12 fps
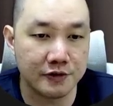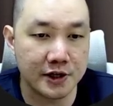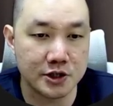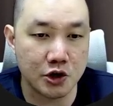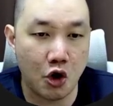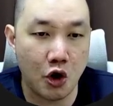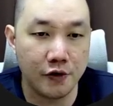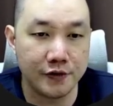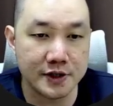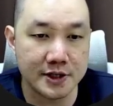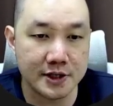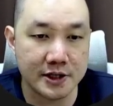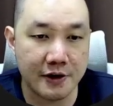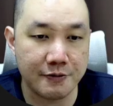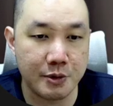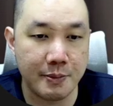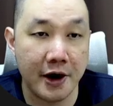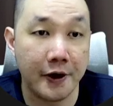There's all these things that I've
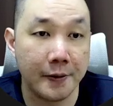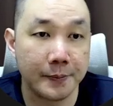prepared